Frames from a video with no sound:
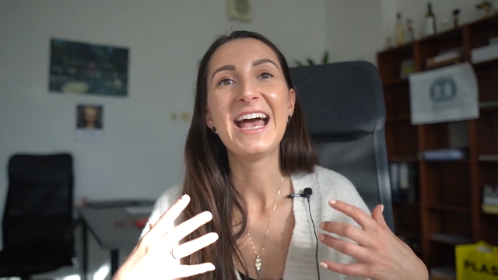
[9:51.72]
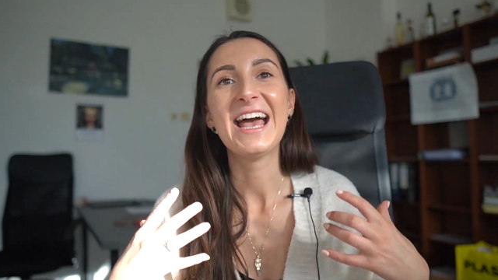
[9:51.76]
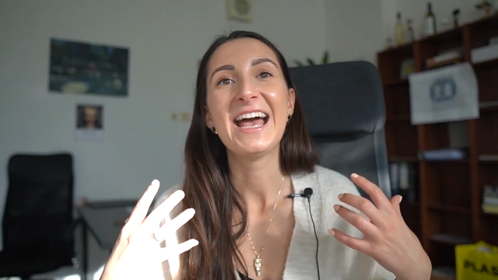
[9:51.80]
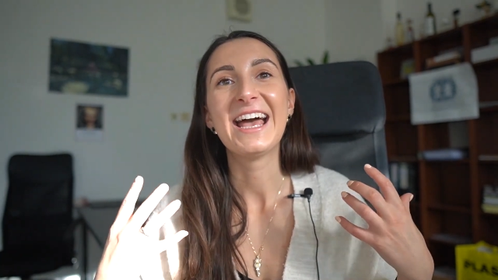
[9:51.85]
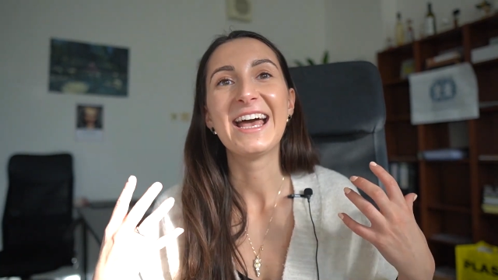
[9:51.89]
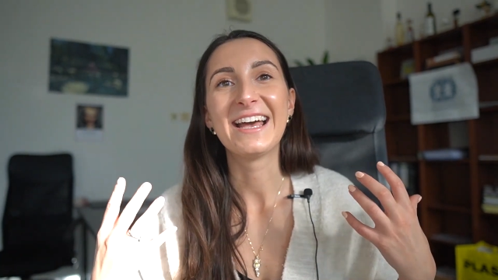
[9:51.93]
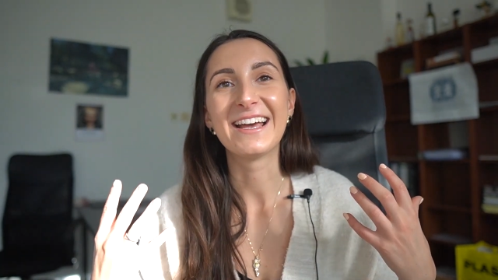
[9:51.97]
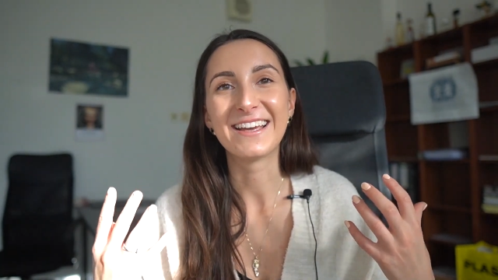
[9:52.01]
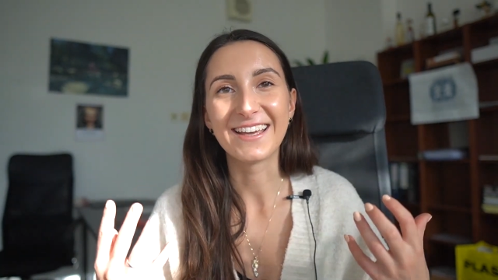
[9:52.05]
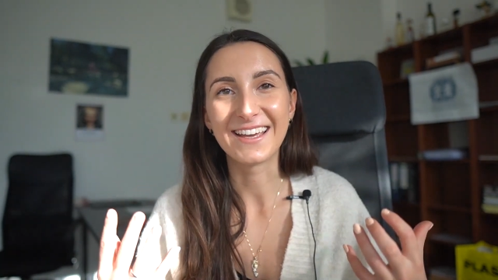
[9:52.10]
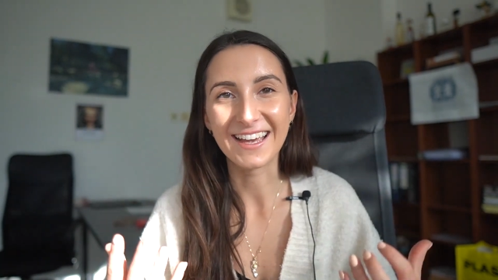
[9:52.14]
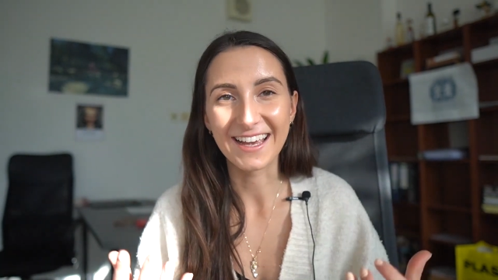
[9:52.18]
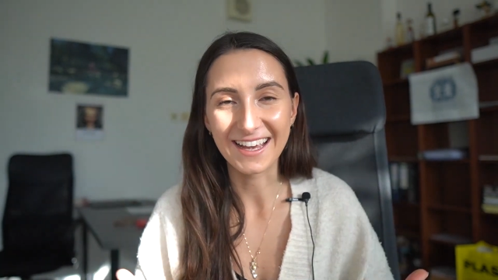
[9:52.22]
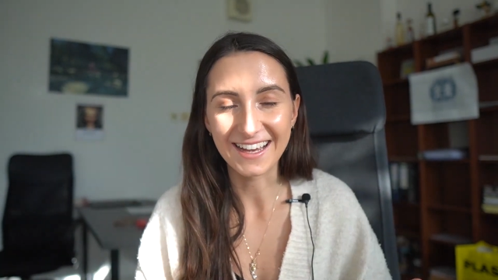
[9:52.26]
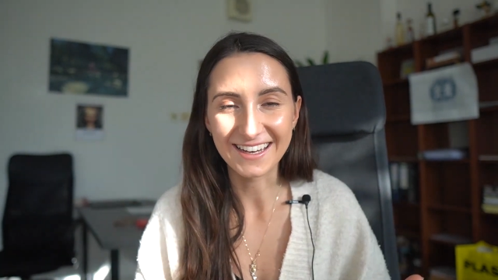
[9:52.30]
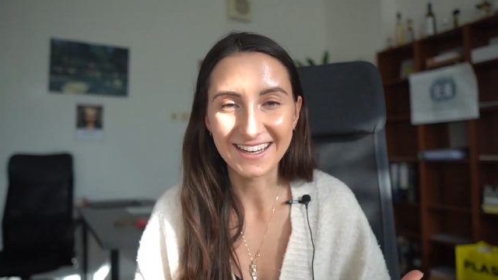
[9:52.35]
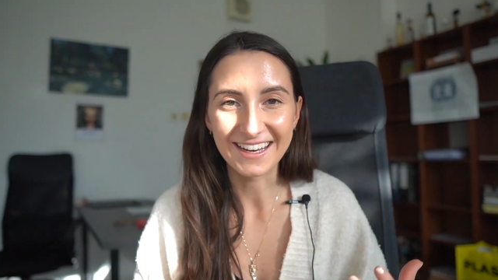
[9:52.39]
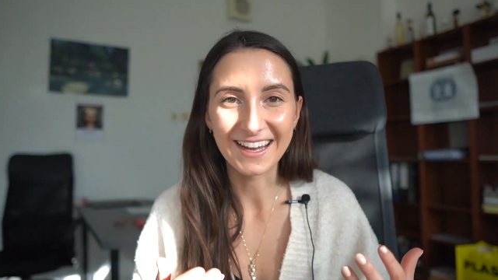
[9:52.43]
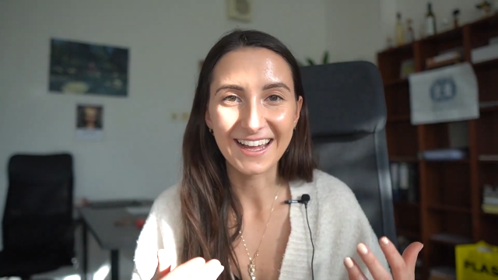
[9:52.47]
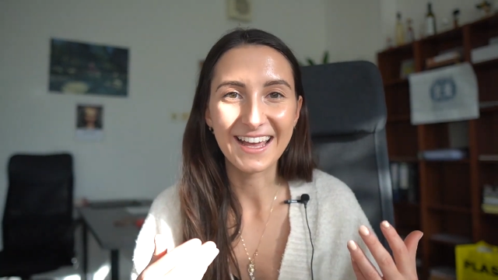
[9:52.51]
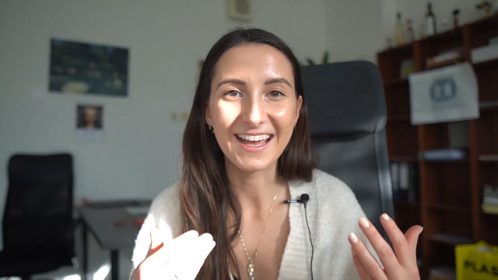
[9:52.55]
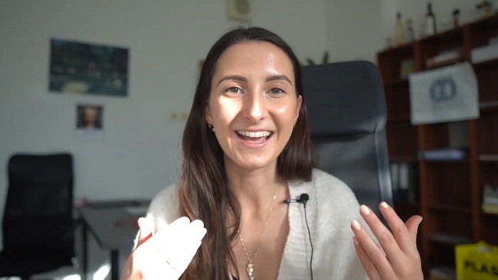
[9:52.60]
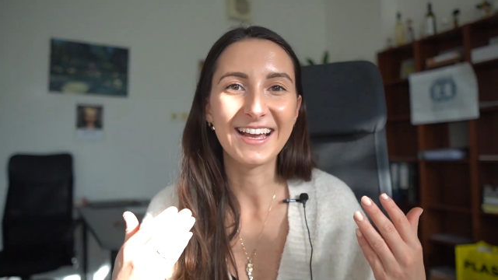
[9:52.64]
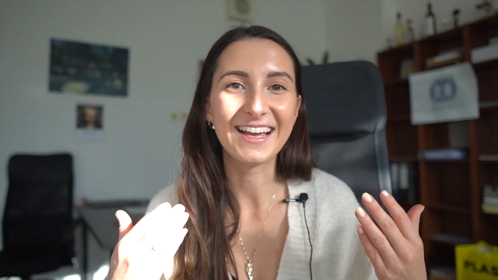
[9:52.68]

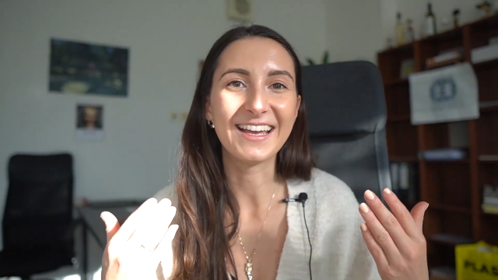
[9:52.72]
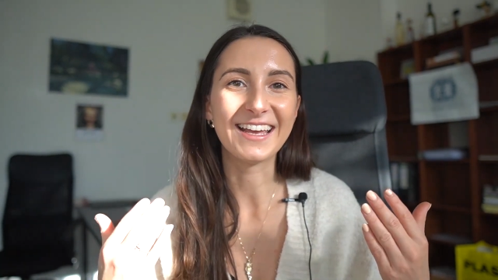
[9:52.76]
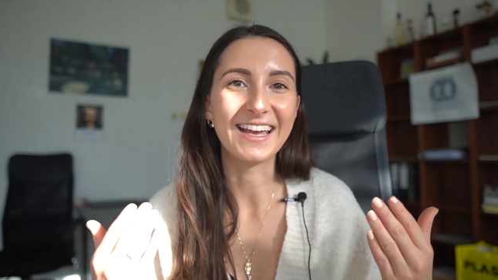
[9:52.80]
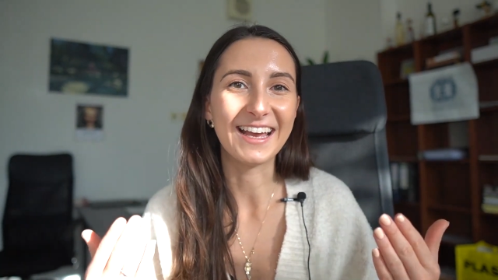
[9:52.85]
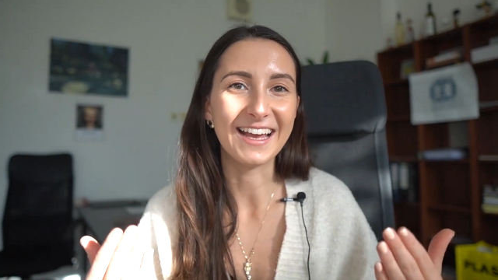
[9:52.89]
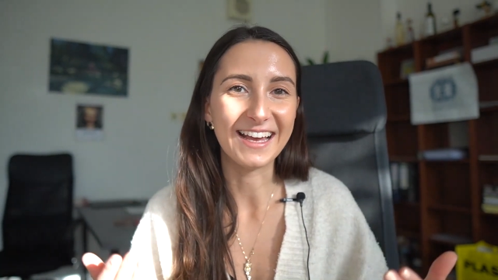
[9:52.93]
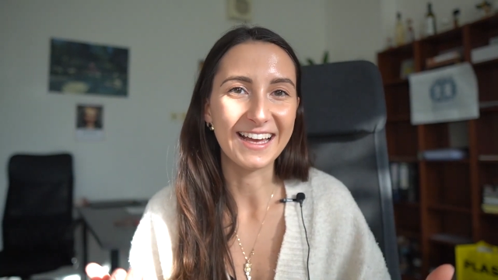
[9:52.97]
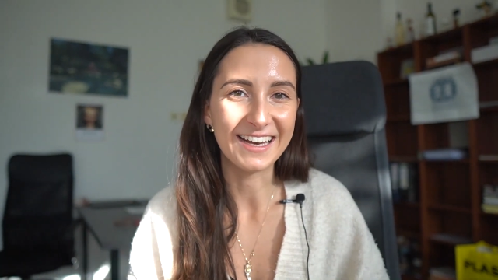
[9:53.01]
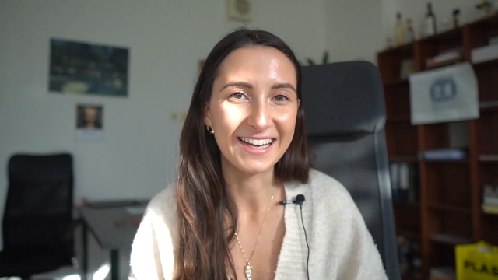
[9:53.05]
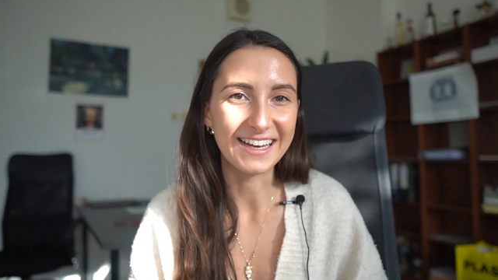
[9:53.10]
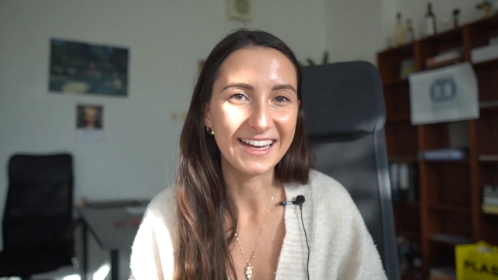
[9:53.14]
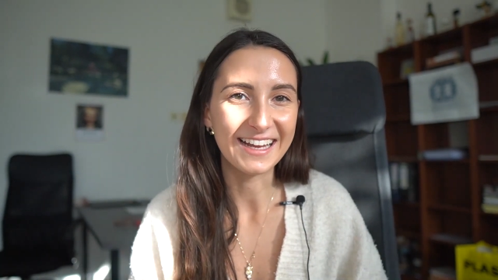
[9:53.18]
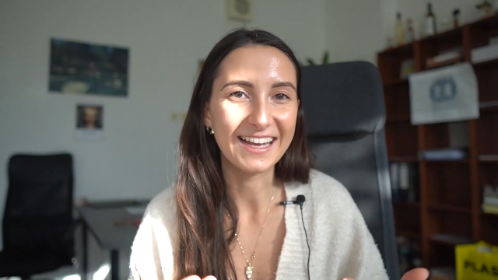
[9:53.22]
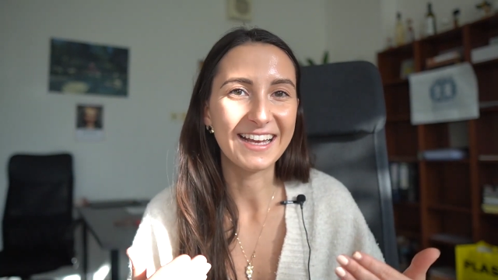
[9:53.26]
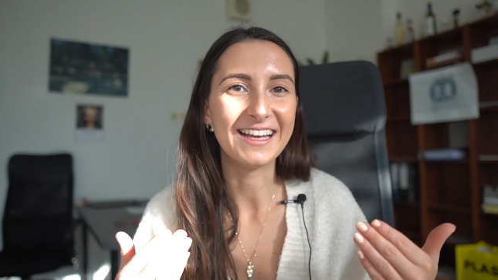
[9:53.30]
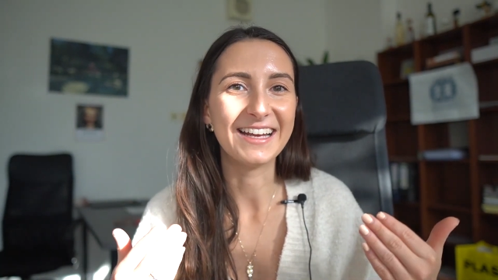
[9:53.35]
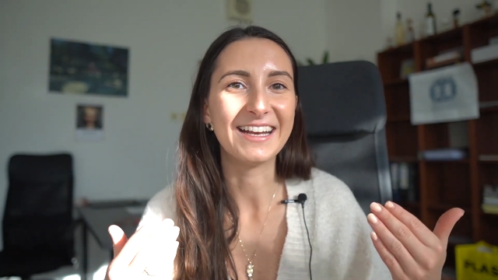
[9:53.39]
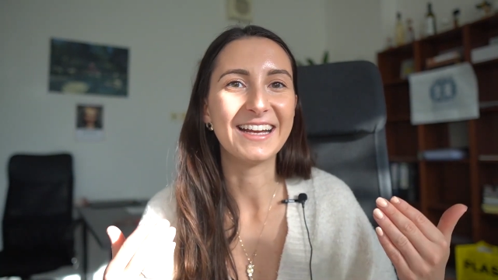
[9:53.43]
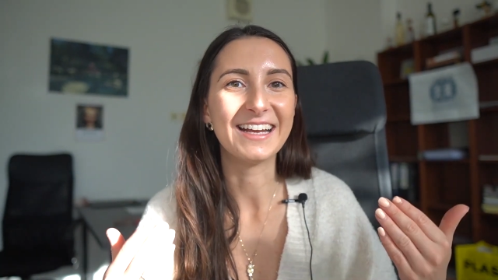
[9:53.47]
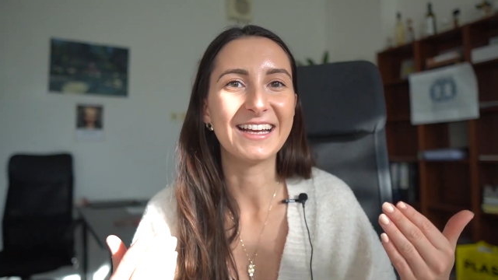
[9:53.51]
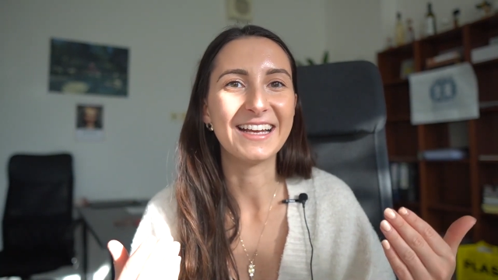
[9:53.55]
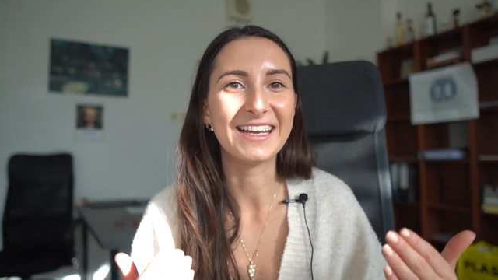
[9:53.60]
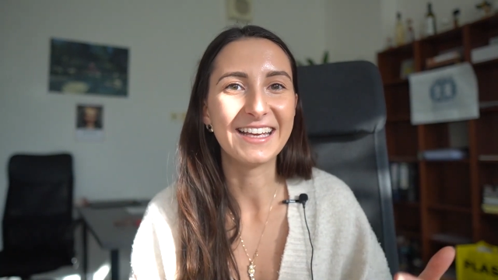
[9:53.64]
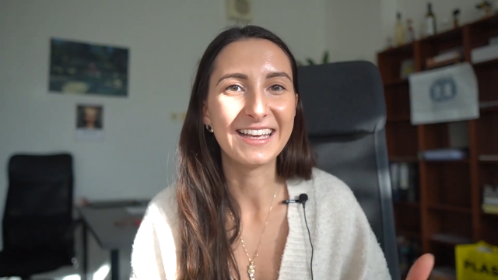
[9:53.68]
Again, again,
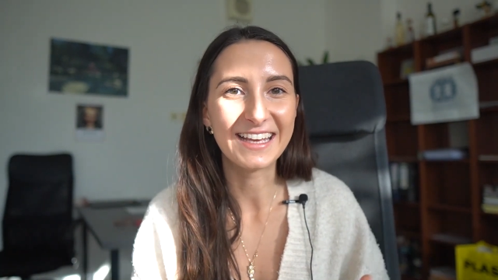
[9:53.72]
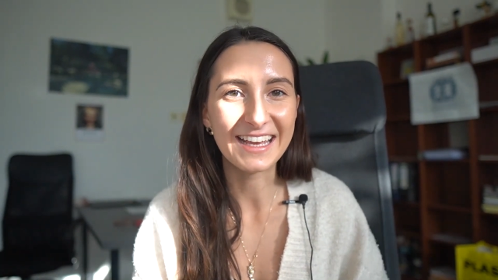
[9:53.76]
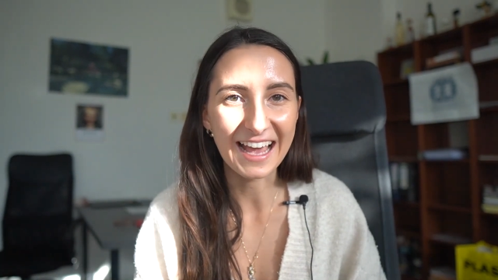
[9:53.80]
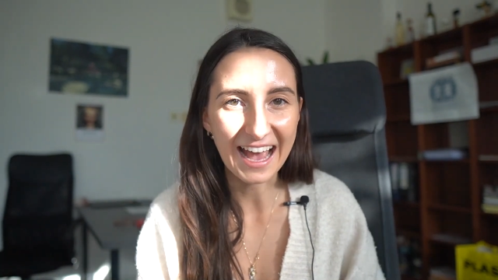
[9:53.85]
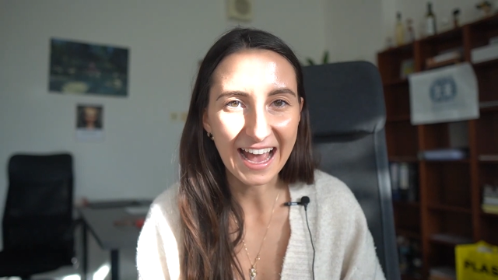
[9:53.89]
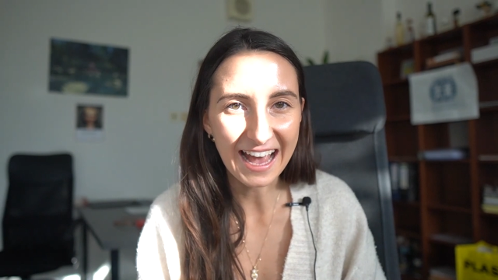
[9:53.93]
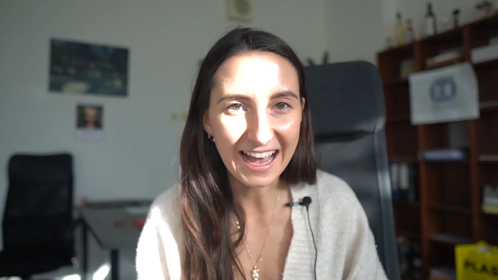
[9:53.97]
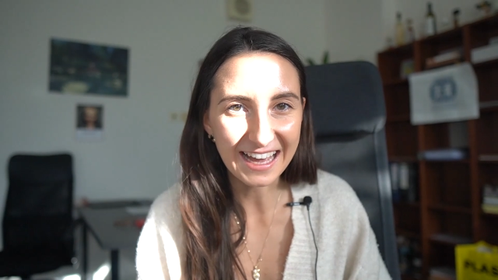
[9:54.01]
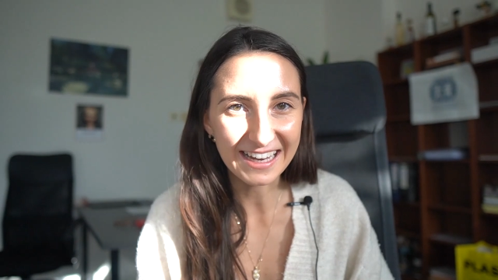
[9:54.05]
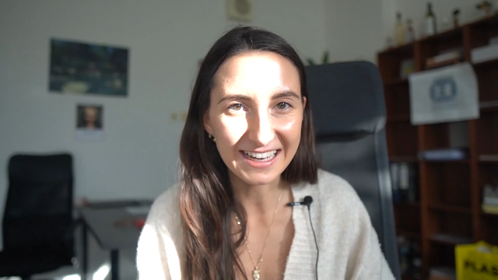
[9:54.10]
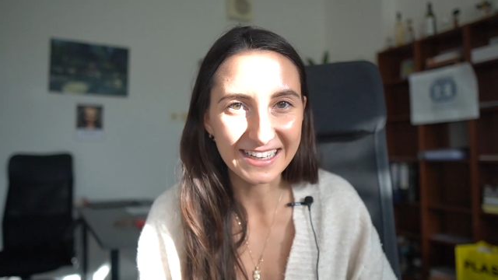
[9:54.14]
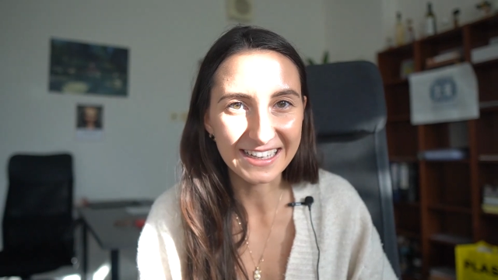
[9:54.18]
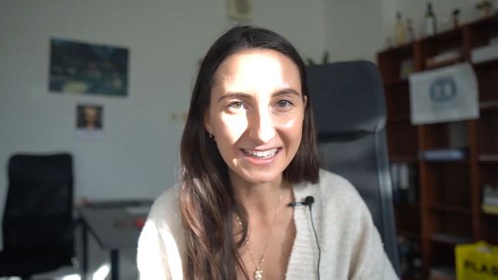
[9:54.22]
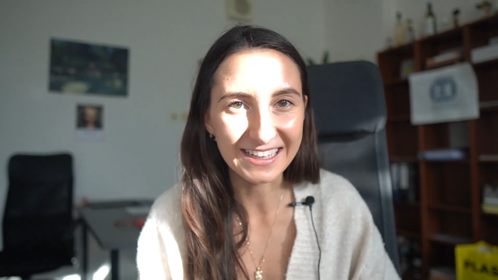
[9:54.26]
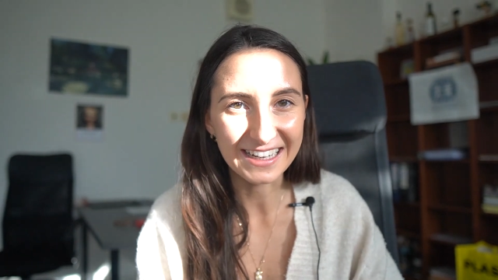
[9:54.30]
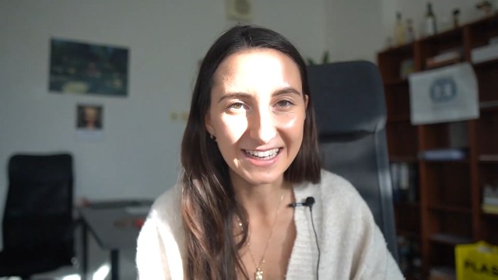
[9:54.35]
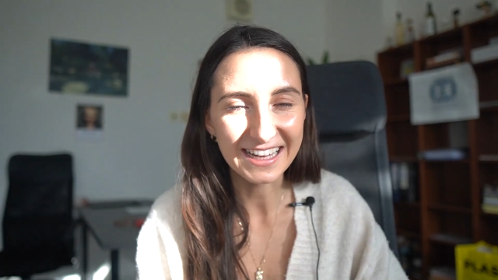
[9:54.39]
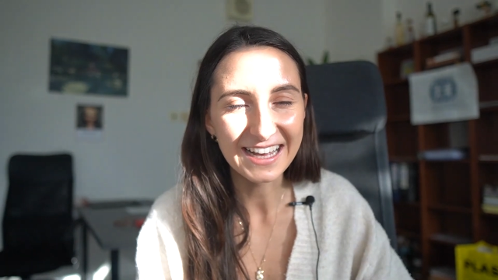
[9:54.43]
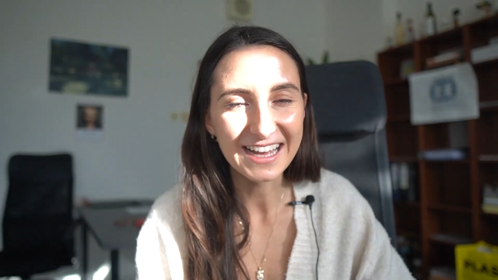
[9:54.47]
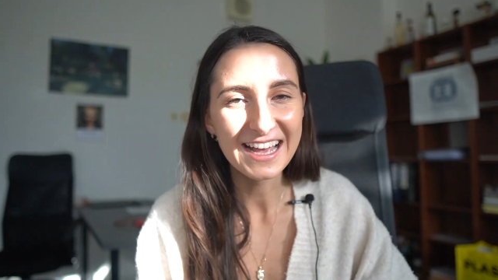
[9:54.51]
and again.